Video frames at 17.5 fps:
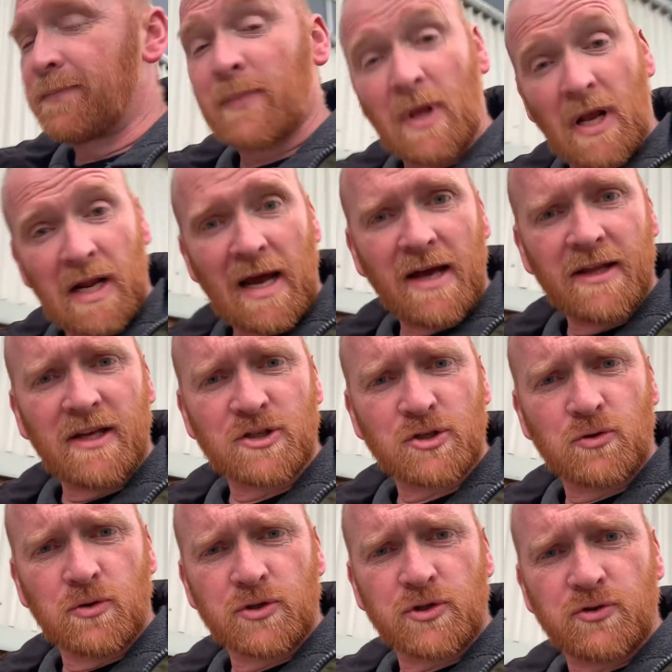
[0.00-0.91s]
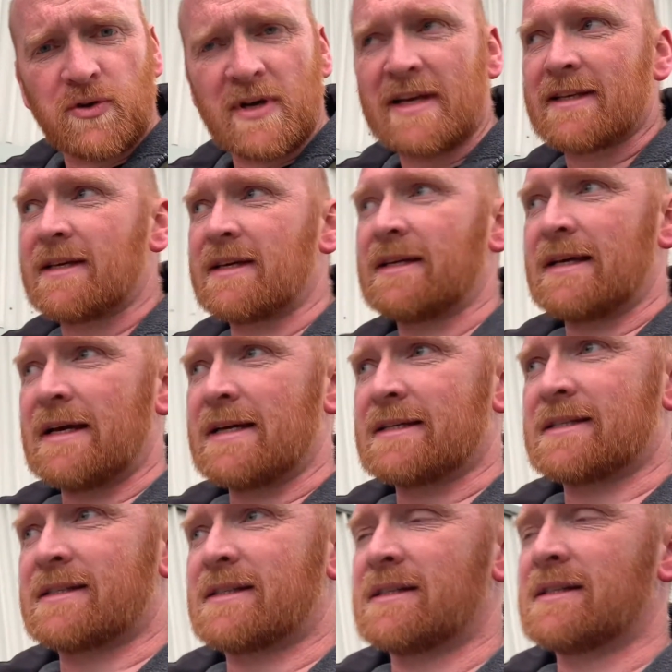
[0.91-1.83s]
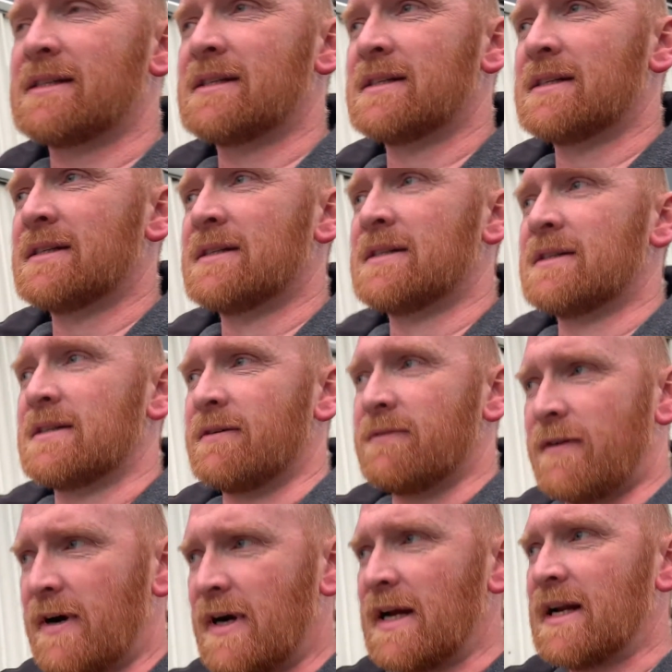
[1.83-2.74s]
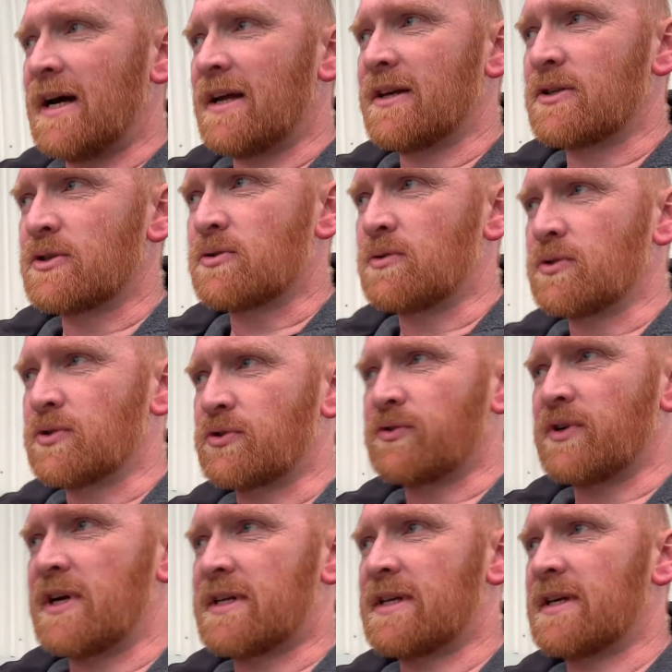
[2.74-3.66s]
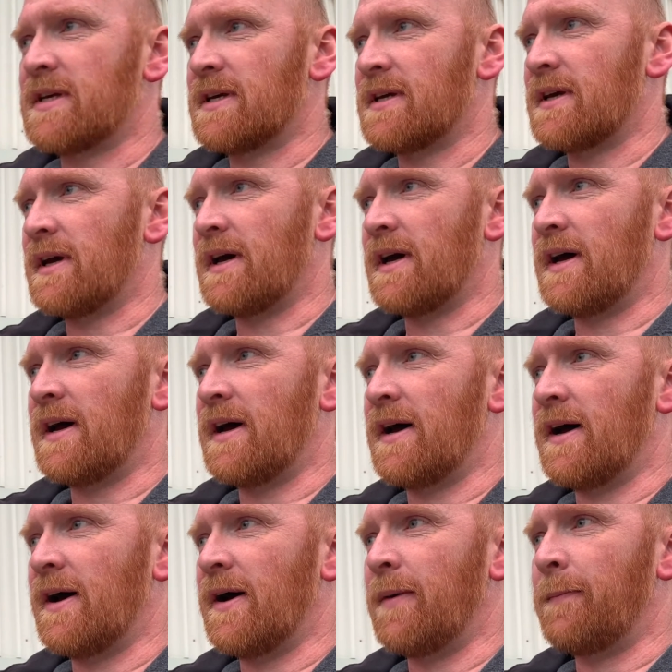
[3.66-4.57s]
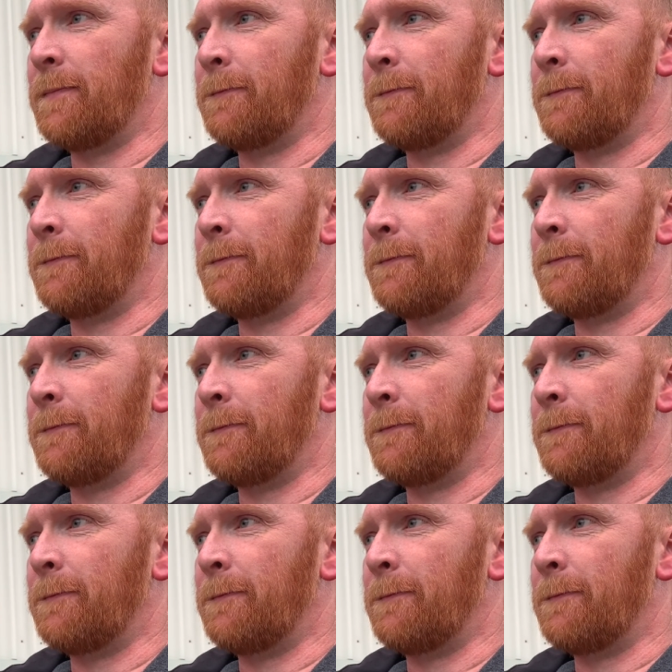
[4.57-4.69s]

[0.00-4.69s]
Glad that it's going straight, yes. Very glad that it's going straight. I